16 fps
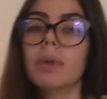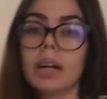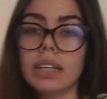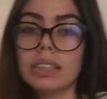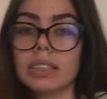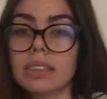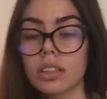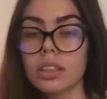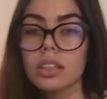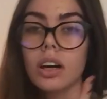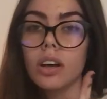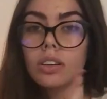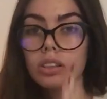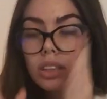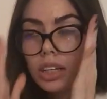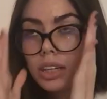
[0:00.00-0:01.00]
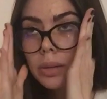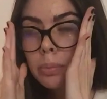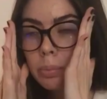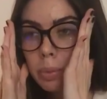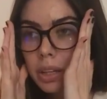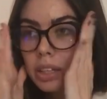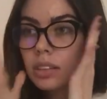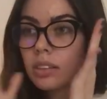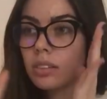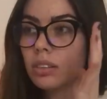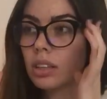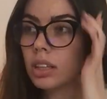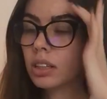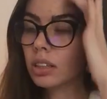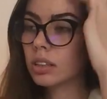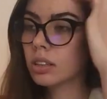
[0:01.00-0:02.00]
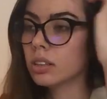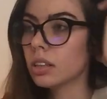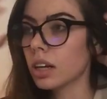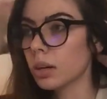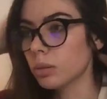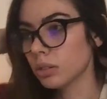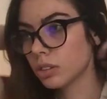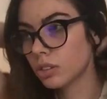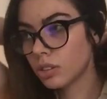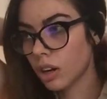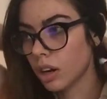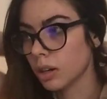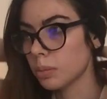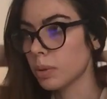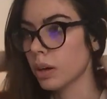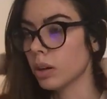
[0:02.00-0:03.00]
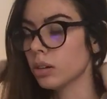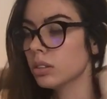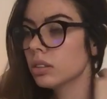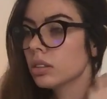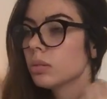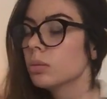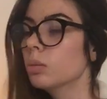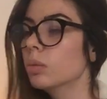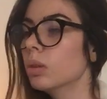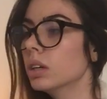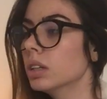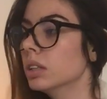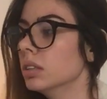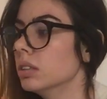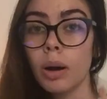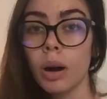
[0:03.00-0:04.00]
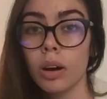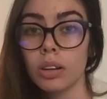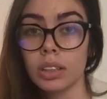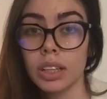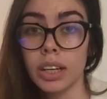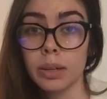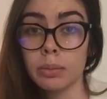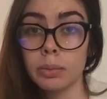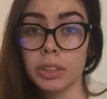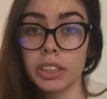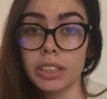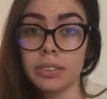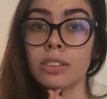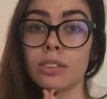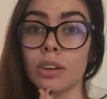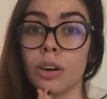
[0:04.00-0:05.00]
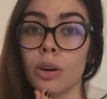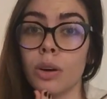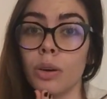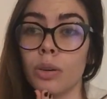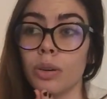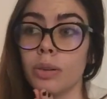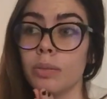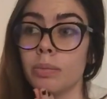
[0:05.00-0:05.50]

But the other like big thing that I want to talk about was polyamory. So